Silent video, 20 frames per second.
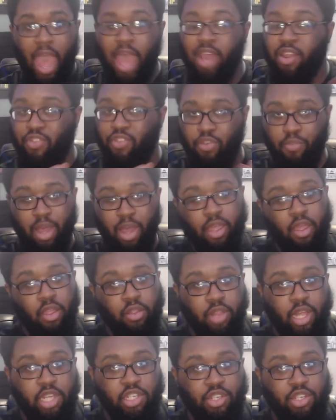add into my
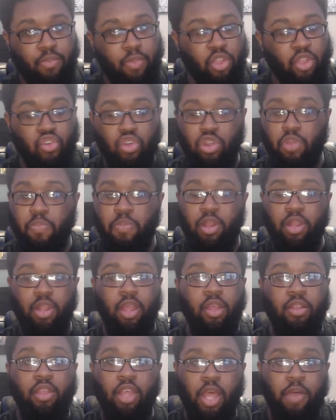collection, make sure to put it
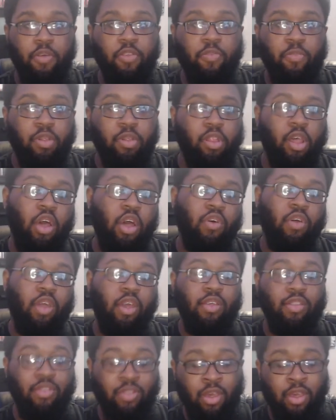down in the comments below,
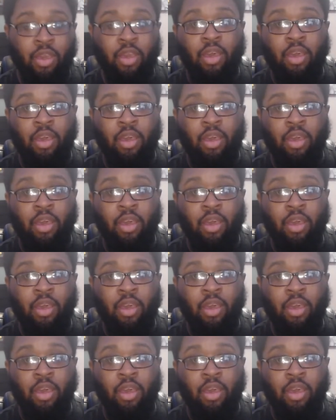because